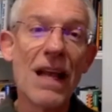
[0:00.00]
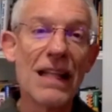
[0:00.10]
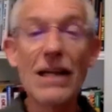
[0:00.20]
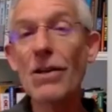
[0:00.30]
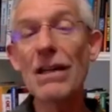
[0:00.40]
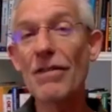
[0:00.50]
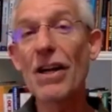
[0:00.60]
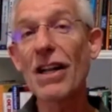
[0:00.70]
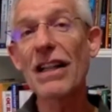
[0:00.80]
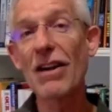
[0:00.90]
They don't have a
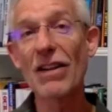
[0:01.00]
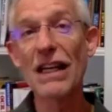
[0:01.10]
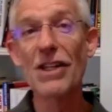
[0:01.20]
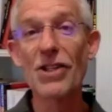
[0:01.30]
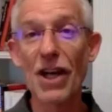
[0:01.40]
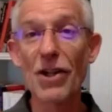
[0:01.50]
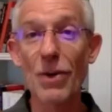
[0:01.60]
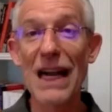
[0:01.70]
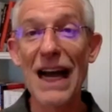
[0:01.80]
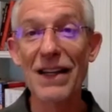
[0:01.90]
clear lens on the
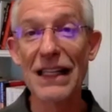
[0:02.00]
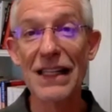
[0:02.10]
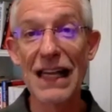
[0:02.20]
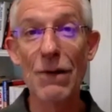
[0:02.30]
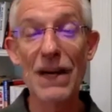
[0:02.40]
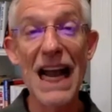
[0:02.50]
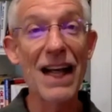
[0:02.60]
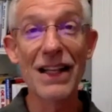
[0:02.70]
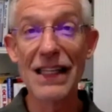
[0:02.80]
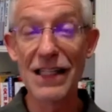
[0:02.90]

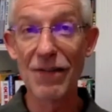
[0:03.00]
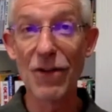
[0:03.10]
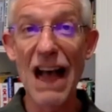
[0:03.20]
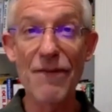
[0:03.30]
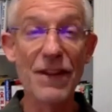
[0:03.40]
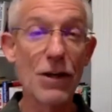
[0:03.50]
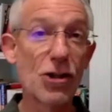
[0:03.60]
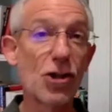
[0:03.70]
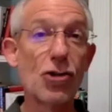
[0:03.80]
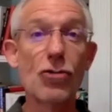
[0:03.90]
realities of life, and they're
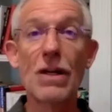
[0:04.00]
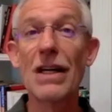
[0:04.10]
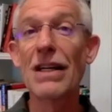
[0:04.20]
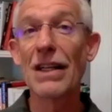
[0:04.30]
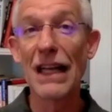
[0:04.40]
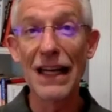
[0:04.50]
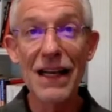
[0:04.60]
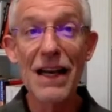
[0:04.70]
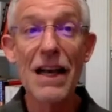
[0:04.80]
struggling